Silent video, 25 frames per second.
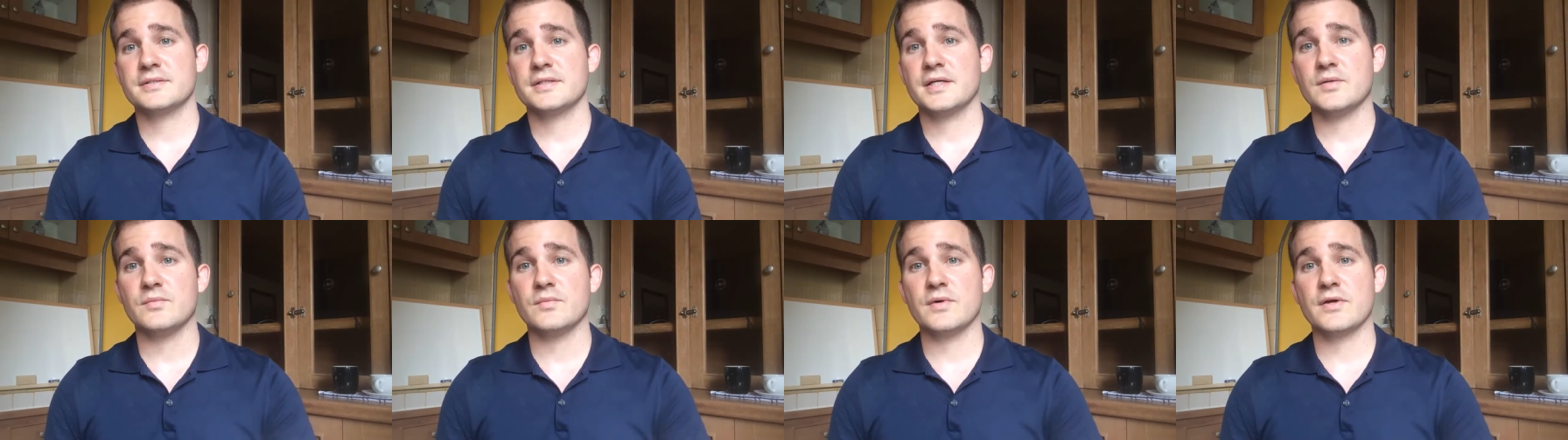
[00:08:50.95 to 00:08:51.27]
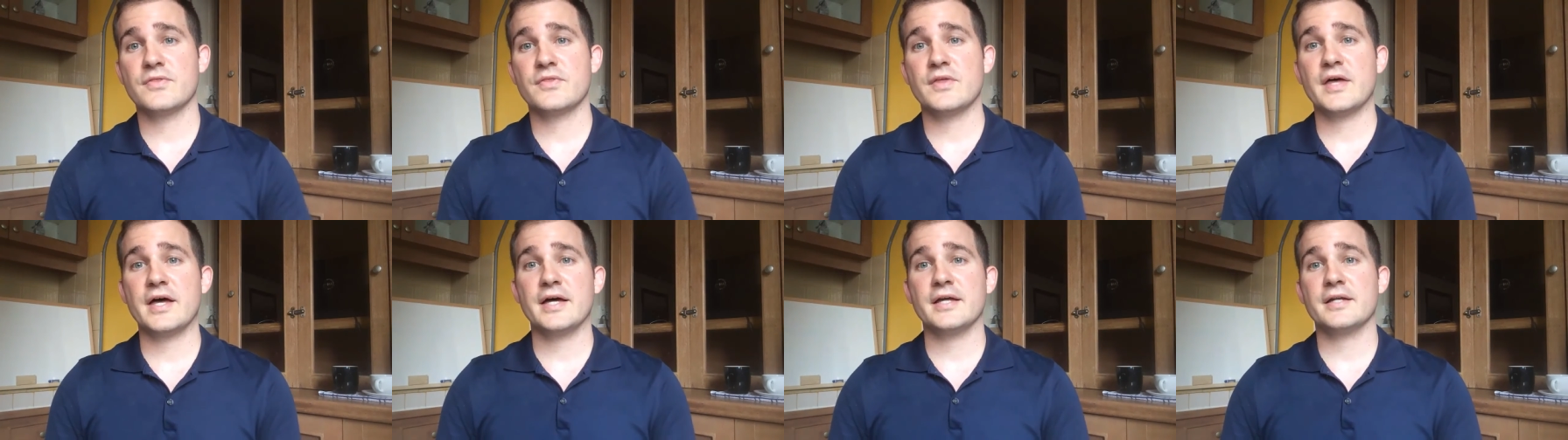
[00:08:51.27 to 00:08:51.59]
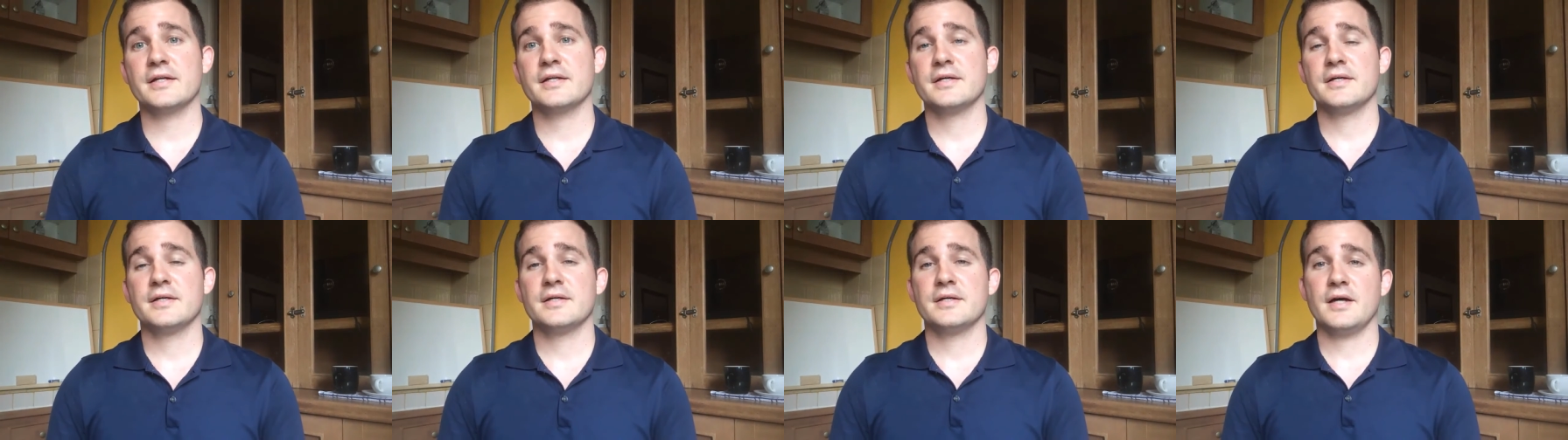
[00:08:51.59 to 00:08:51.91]
And with
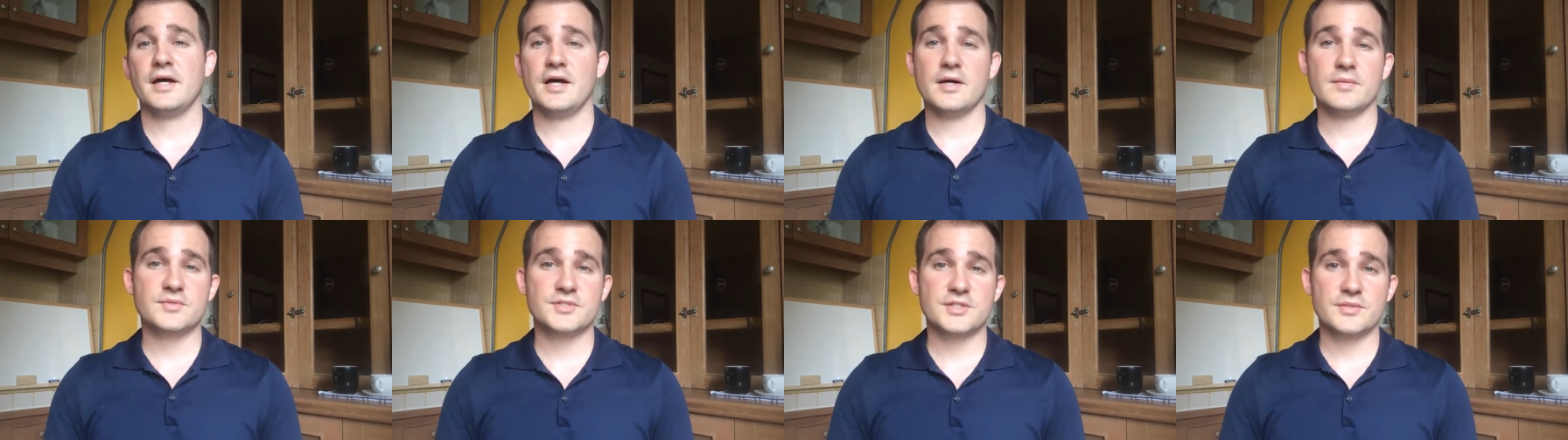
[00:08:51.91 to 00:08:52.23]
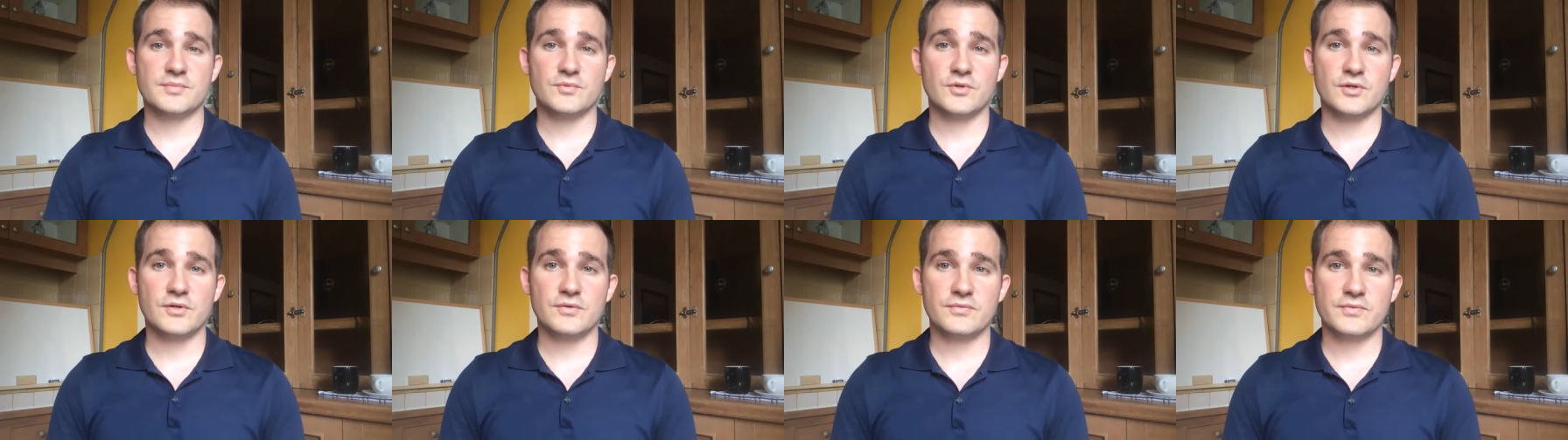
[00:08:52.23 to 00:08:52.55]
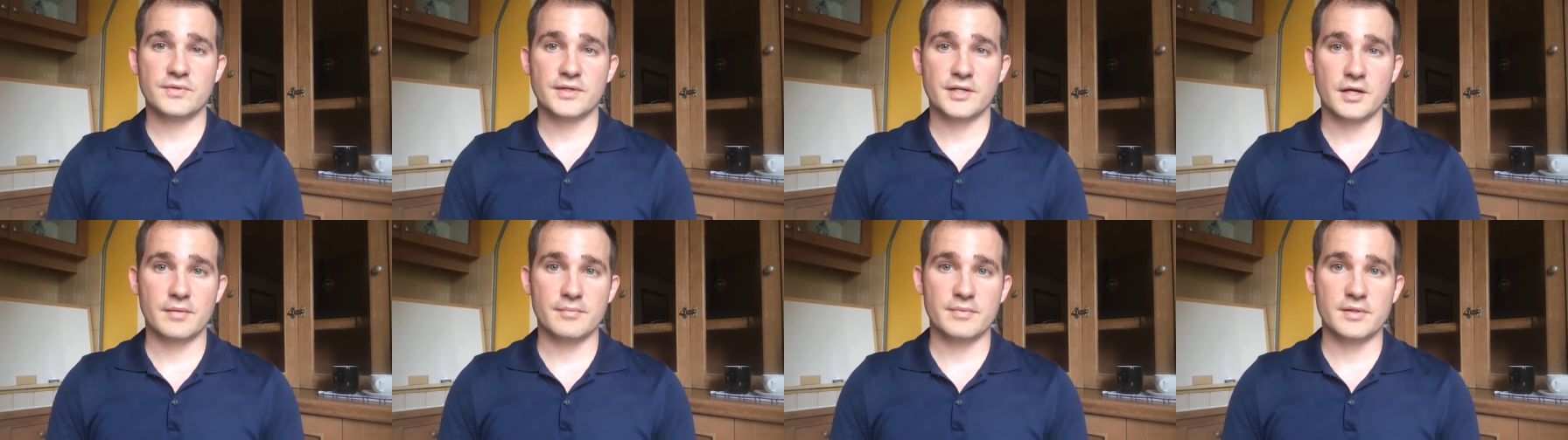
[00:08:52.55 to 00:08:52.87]
that, I'm Jim
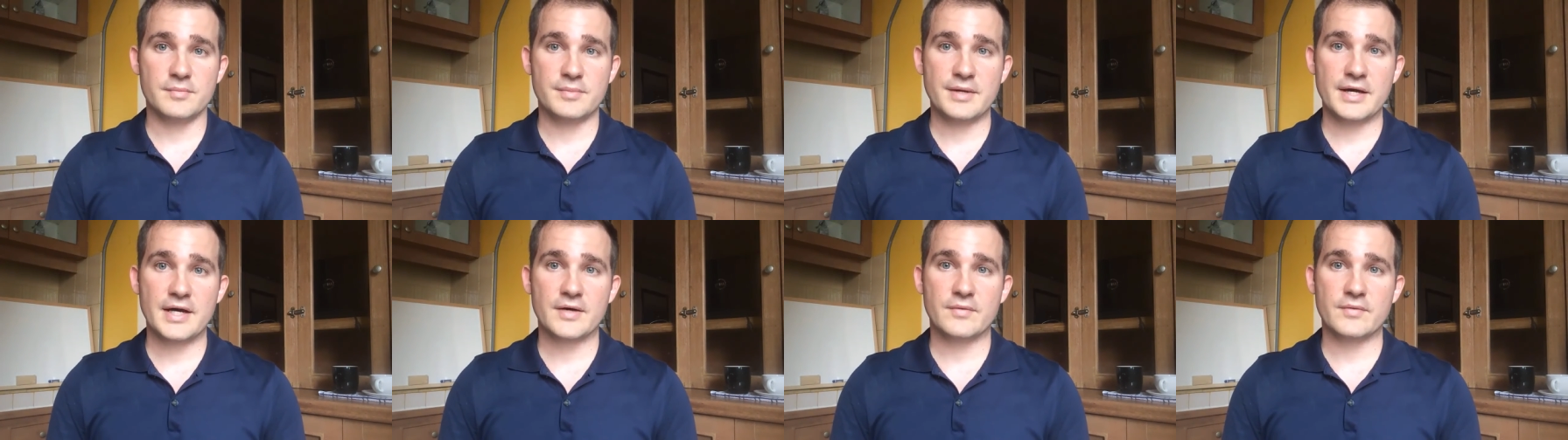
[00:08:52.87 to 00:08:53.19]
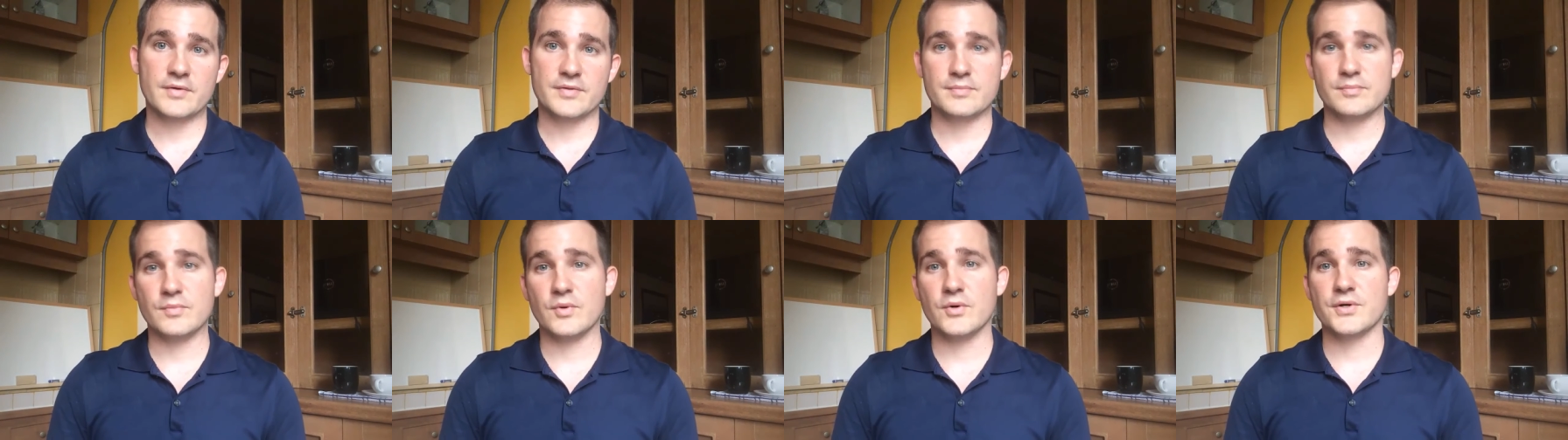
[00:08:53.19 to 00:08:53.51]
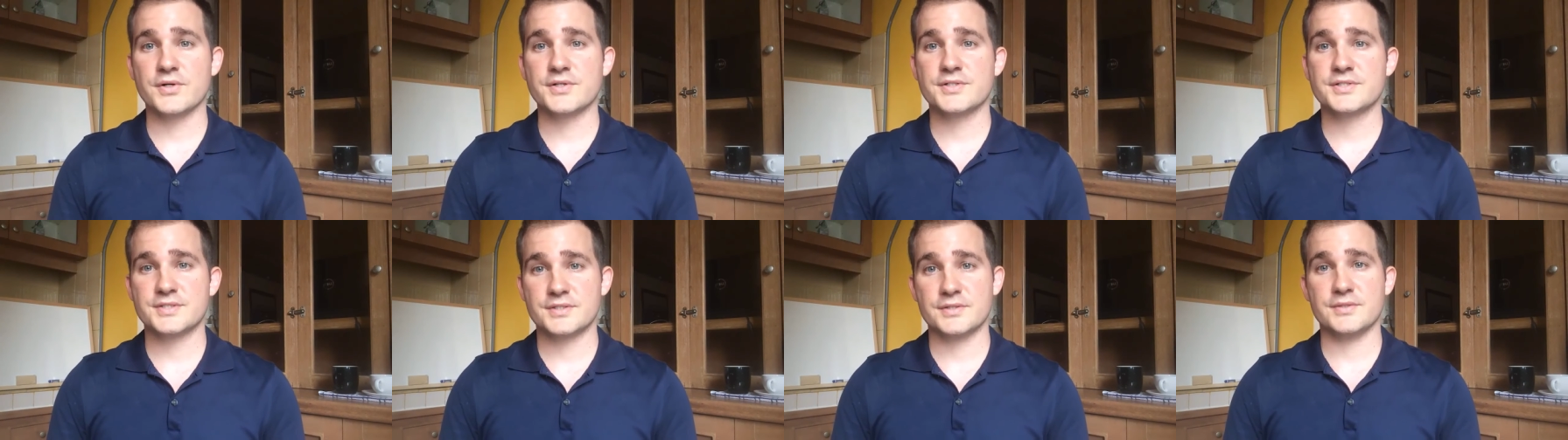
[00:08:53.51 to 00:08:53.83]
Wolfe, and I'll be back with
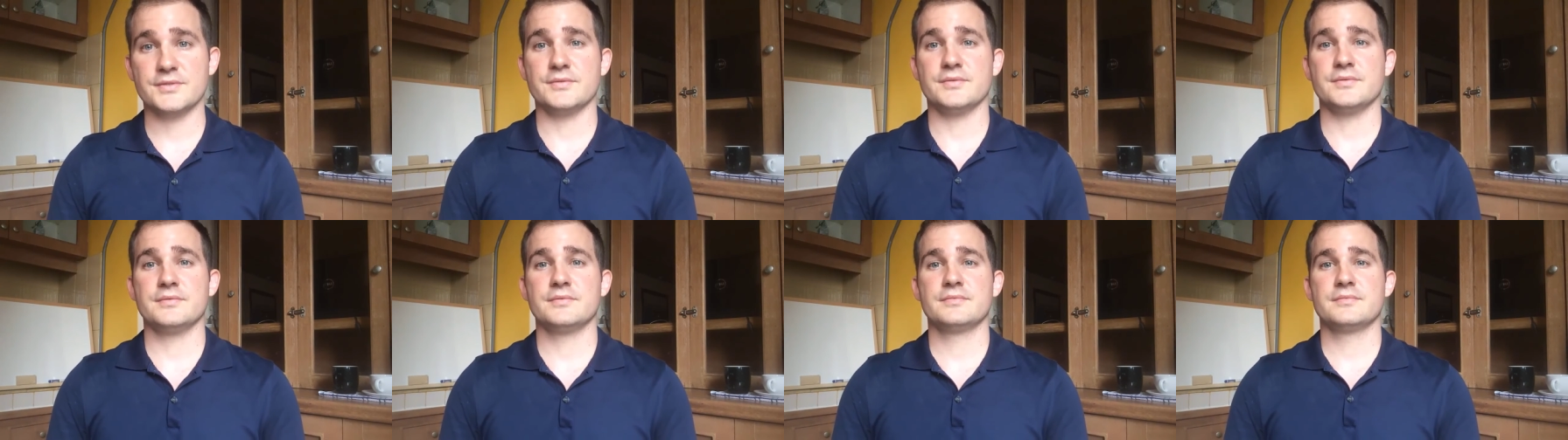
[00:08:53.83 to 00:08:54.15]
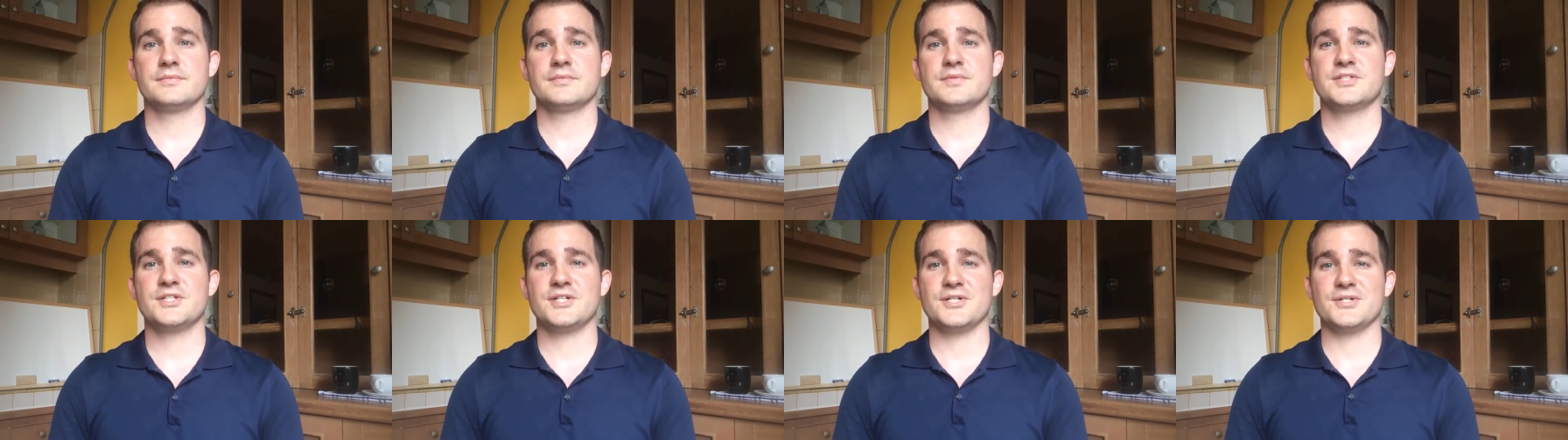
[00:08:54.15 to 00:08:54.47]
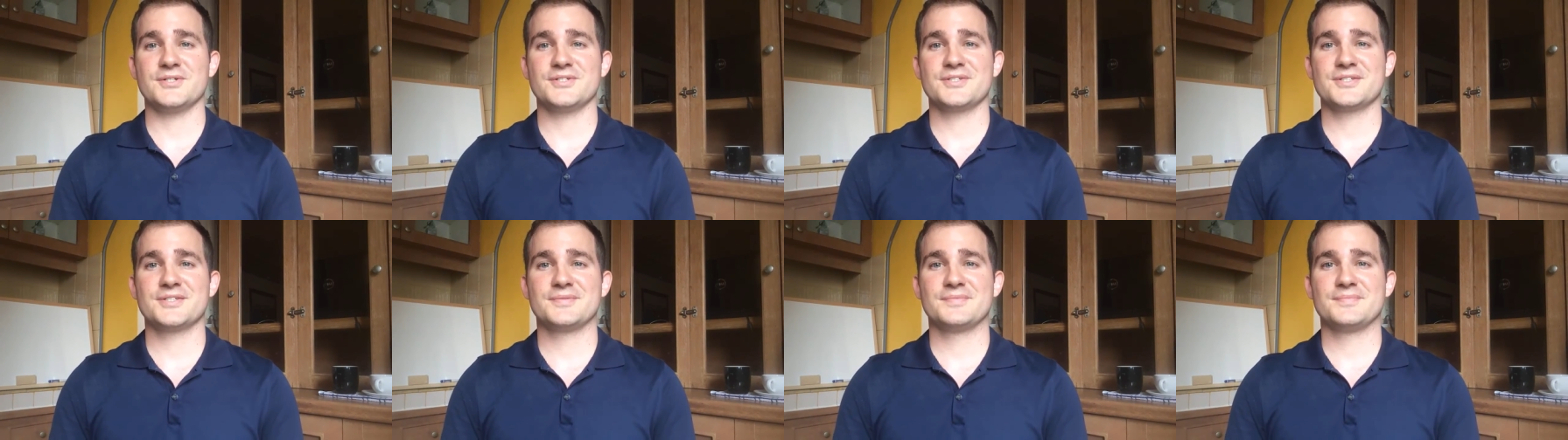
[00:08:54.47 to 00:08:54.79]
more soon.
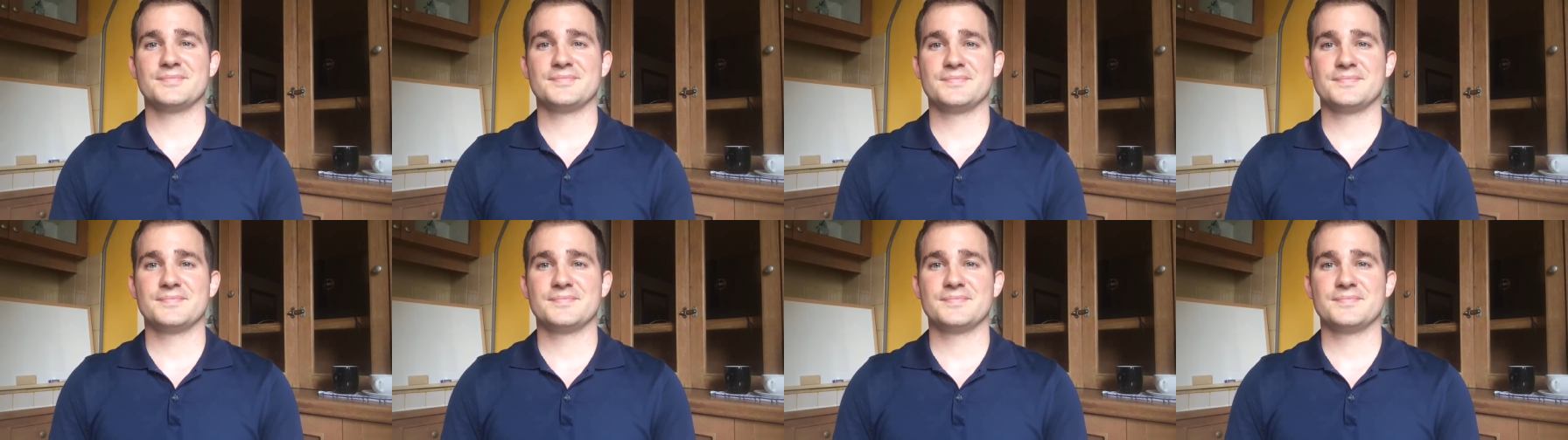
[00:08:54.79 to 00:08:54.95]
Cheers.